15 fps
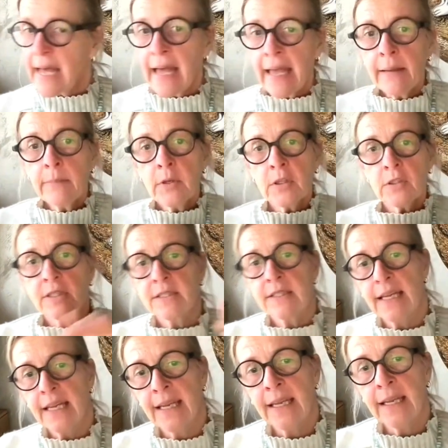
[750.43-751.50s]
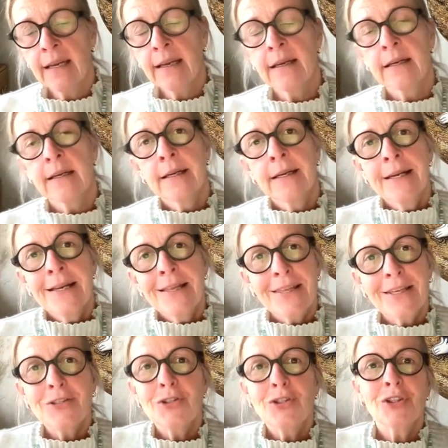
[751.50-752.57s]
I am not saying
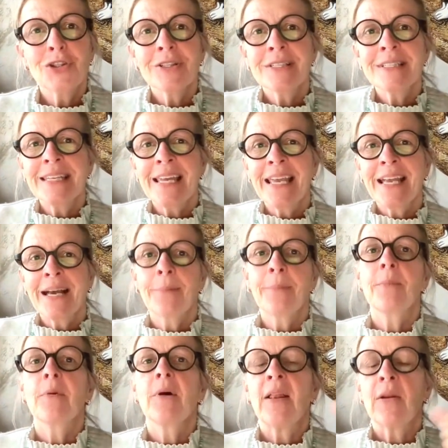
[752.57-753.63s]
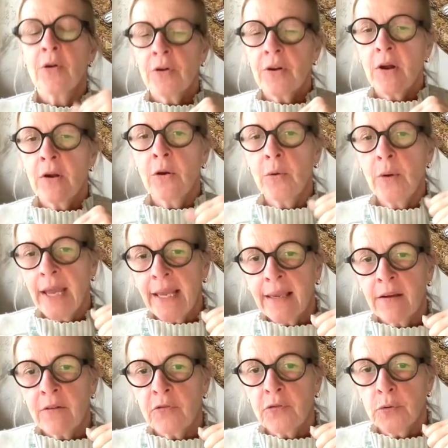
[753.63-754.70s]
that you shouldn't take up
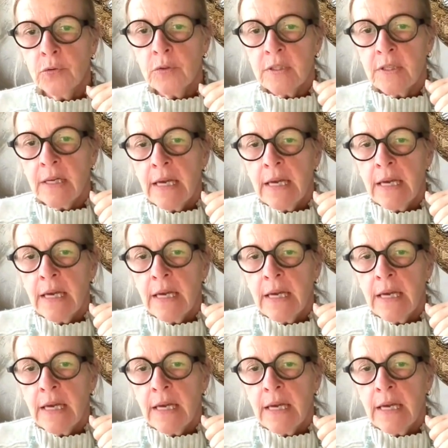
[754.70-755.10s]
low-hanging fruit.